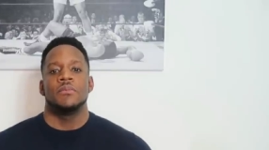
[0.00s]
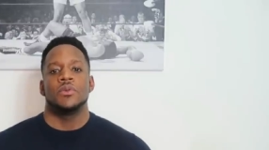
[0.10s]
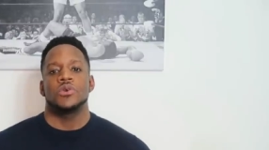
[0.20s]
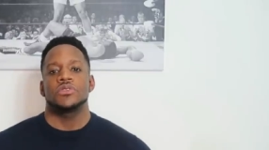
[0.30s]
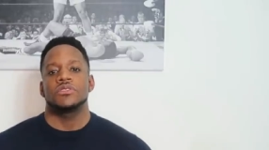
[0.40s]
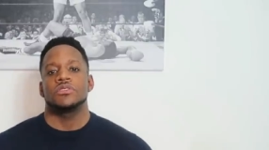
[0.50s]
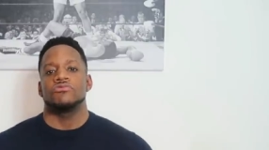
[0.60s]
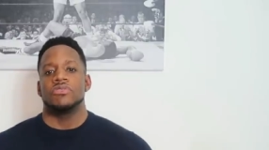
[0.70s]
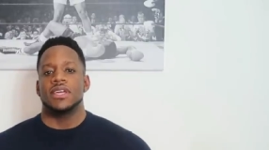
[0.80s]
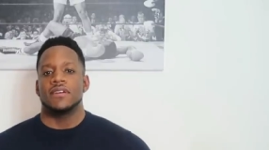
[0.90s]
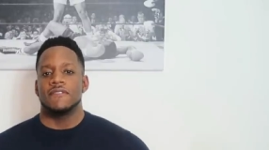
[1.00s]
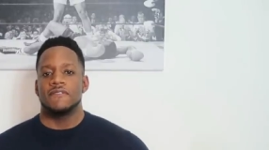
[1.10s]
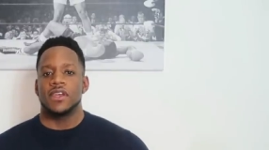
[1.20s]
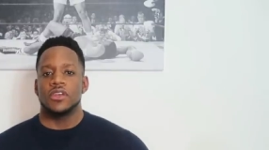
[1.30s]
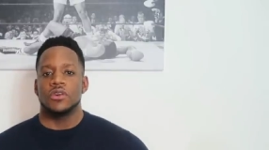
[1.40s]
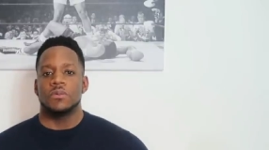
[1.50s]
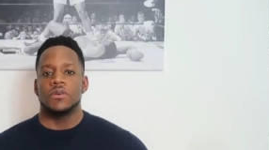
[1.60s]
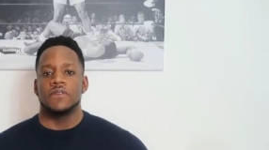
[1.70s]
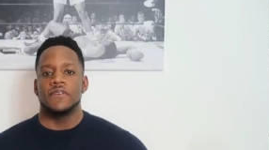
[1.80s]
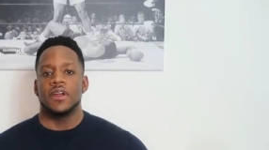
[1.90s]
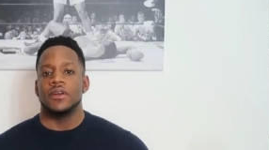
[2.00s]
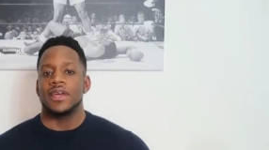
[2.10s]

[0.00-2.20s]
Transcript: but also to reconfigure your portfolio,